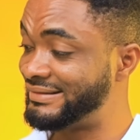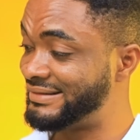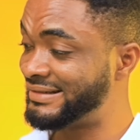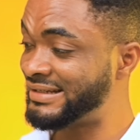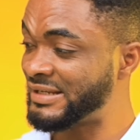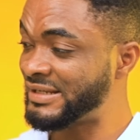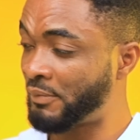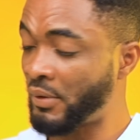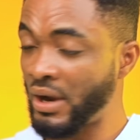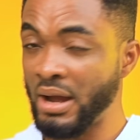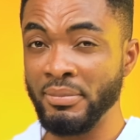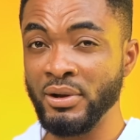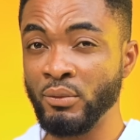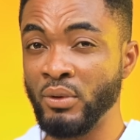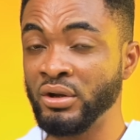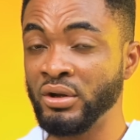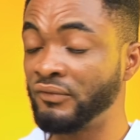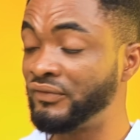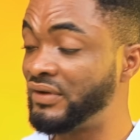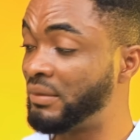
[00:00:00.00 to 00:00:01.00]
This is probably
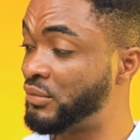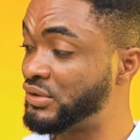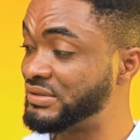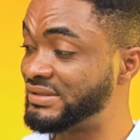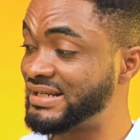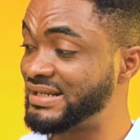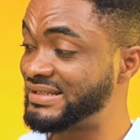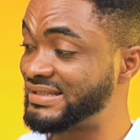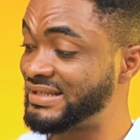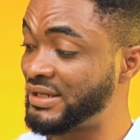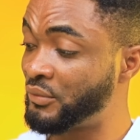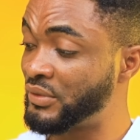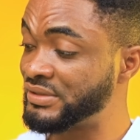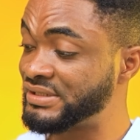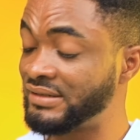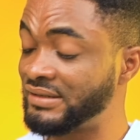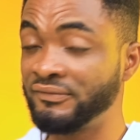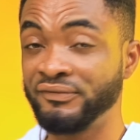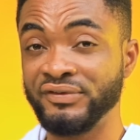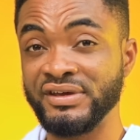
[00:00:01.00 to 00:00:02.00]
one of the most
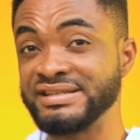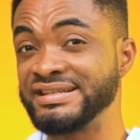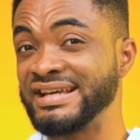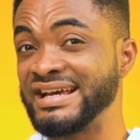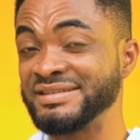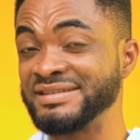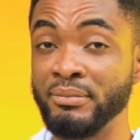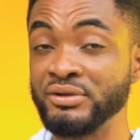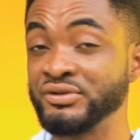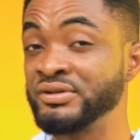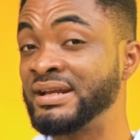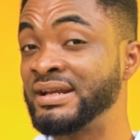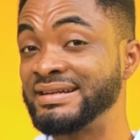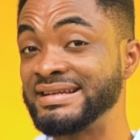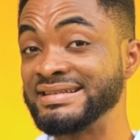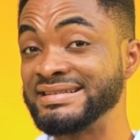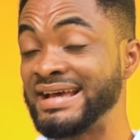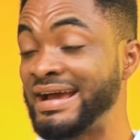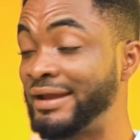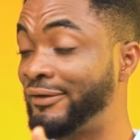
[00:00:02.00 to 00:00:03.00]
distinguishing features between the
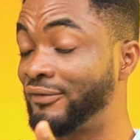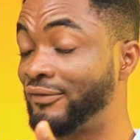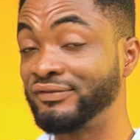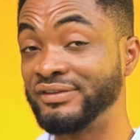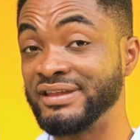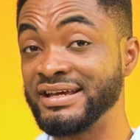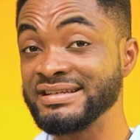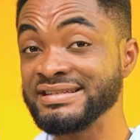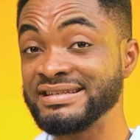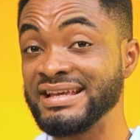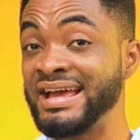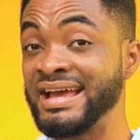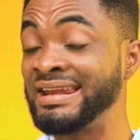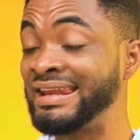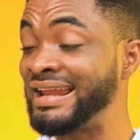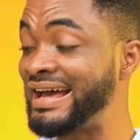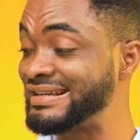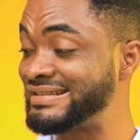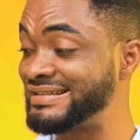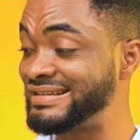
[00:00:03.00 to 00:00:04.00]
design of this and
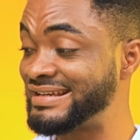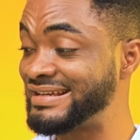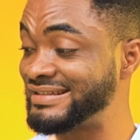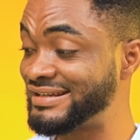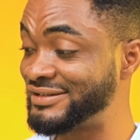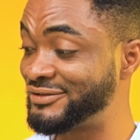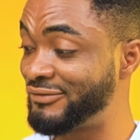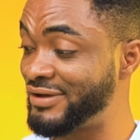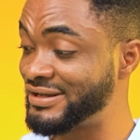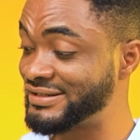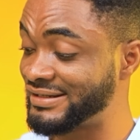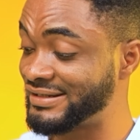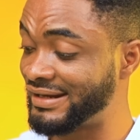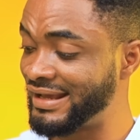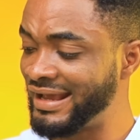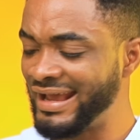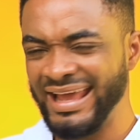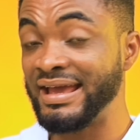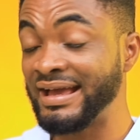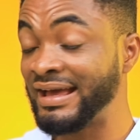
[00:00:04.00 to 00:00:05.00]
last year's iteration.
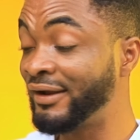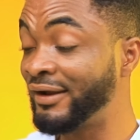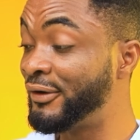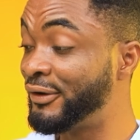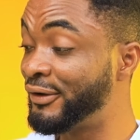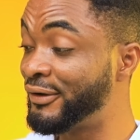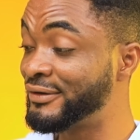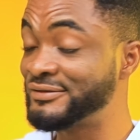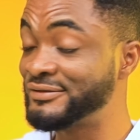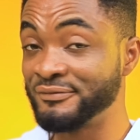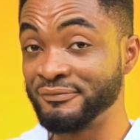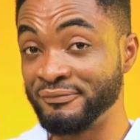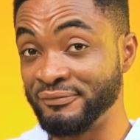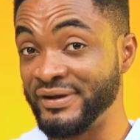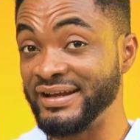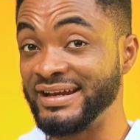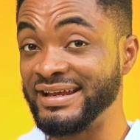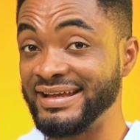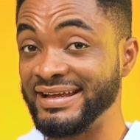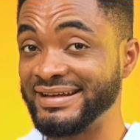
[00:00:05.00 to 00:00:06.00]
It kind of looks
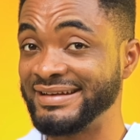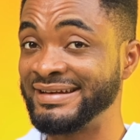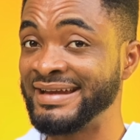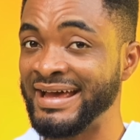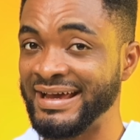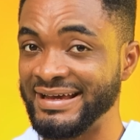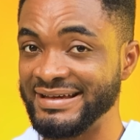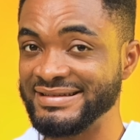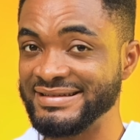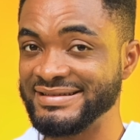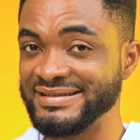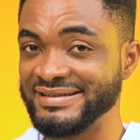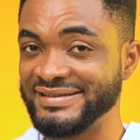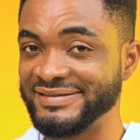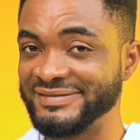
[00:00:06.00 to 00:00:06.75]
really nice.